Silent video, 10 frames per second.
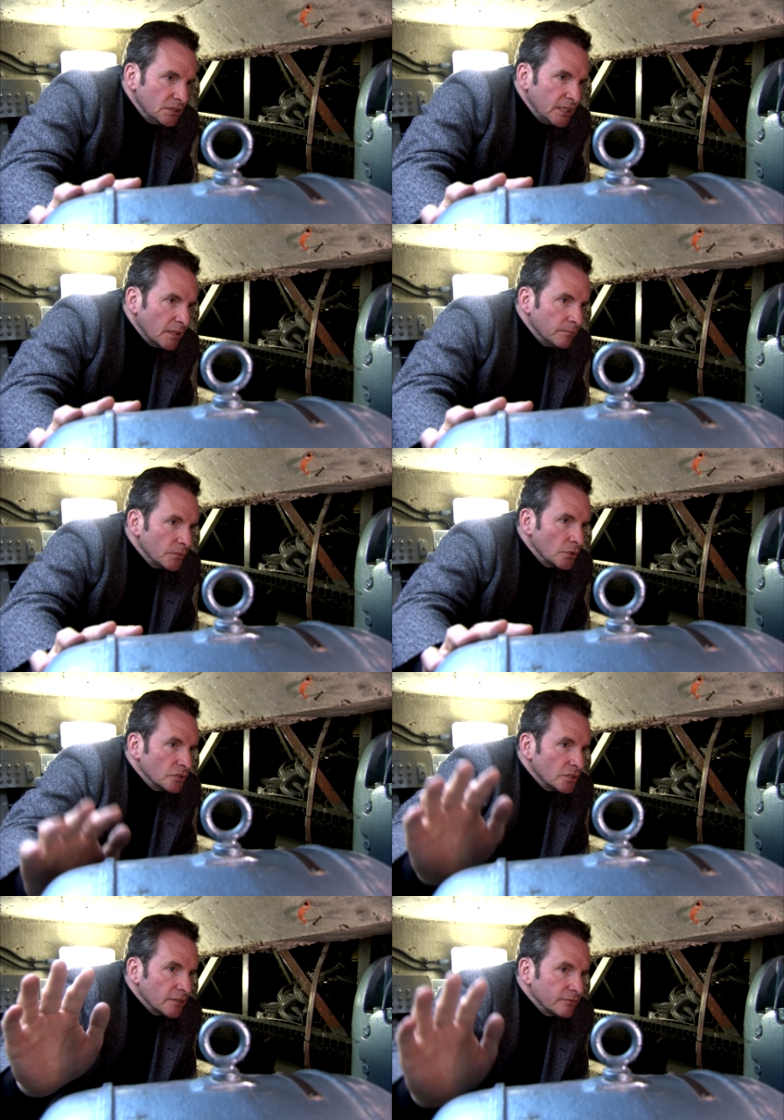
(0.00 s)
yeah,
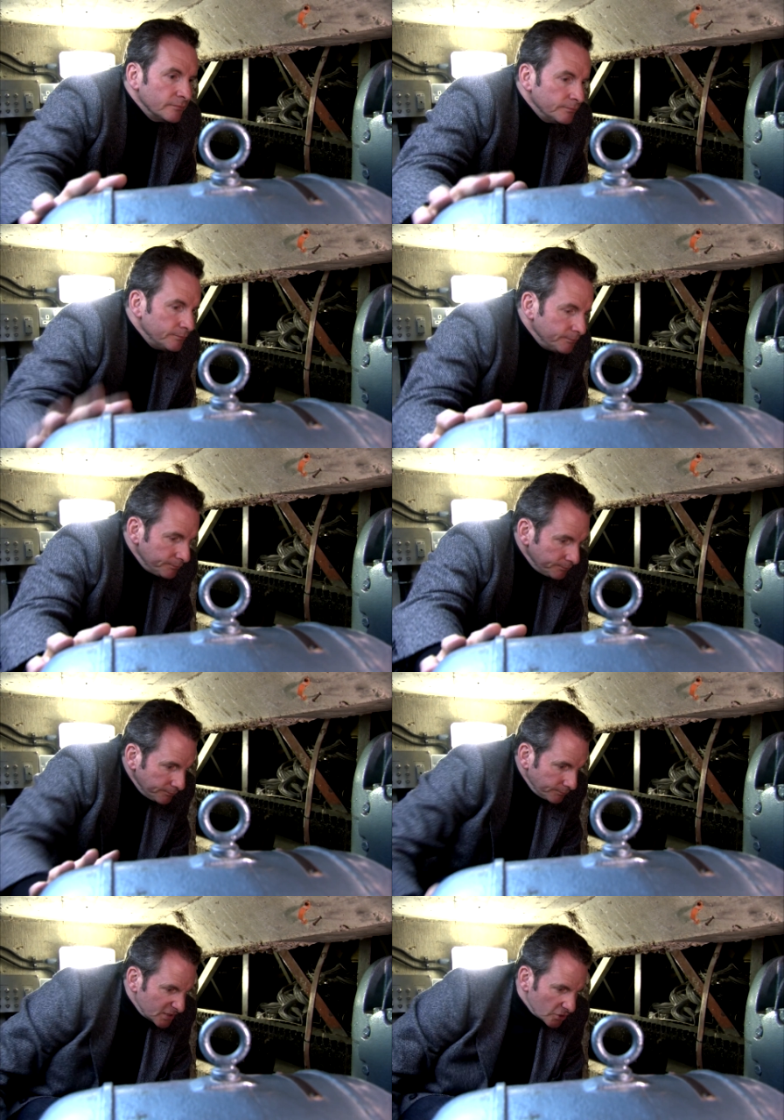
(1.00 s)
good stuff.
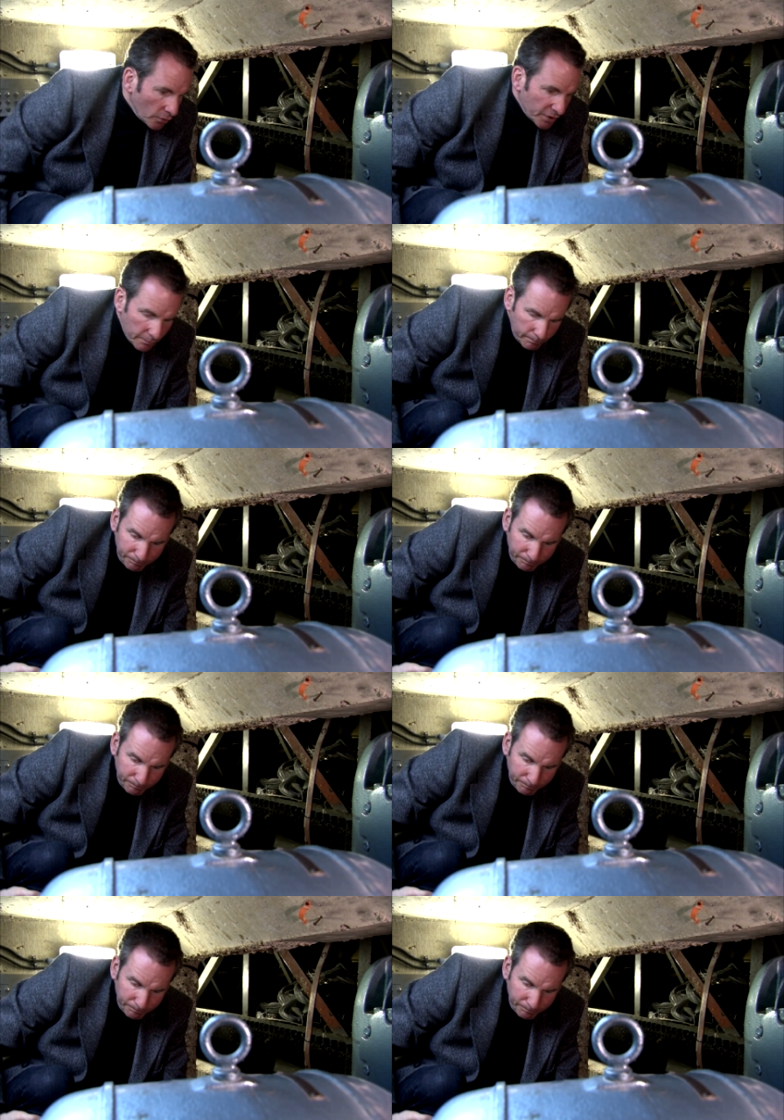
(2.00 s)
Solid.